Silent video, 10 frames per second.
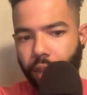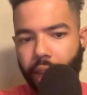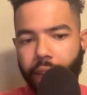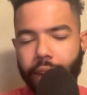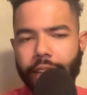
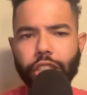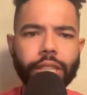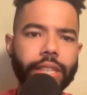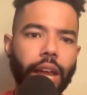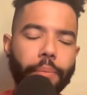and it just
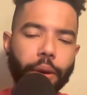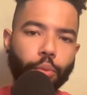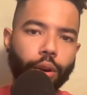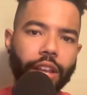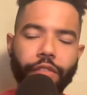has not been
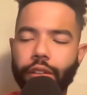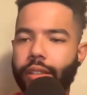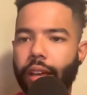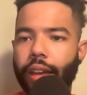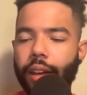pretty. It feels
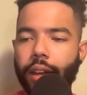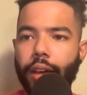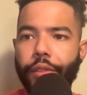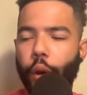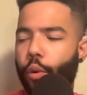like
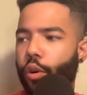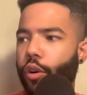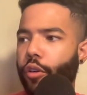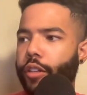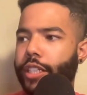they
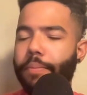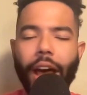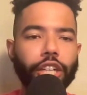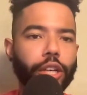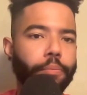were
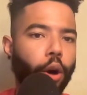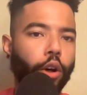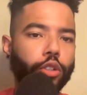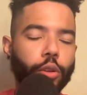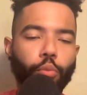smashing
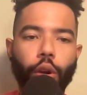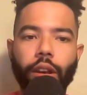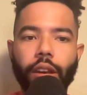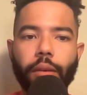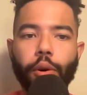balls to
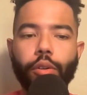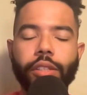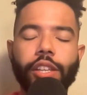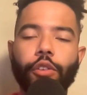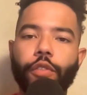Brandon Nimmo in
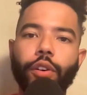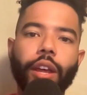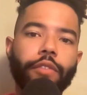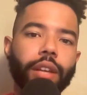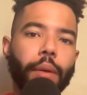center field
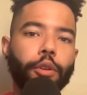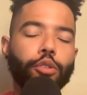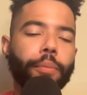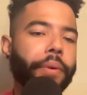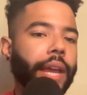every time there was
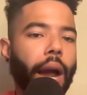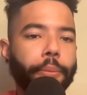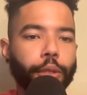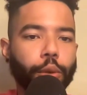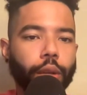a big
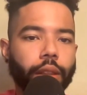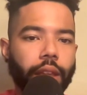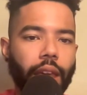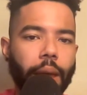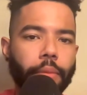opportunity in the
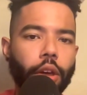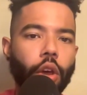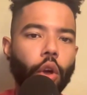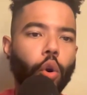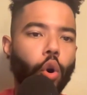game.
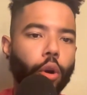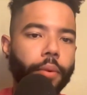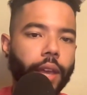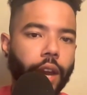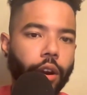Corbin
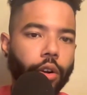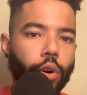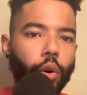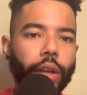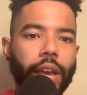Carroll
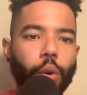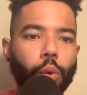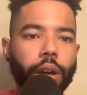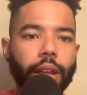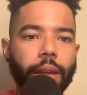only had
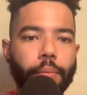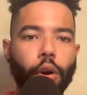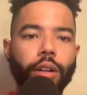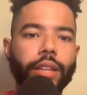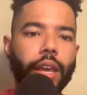1 hit.
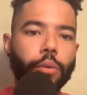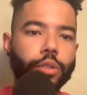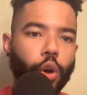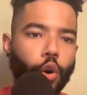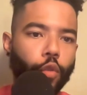Marte was
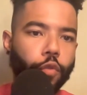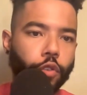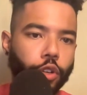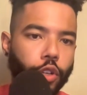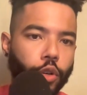
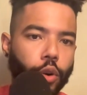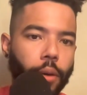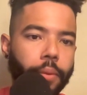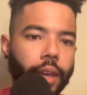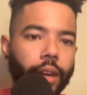0-for-2. I
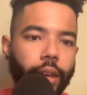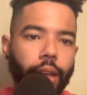mean,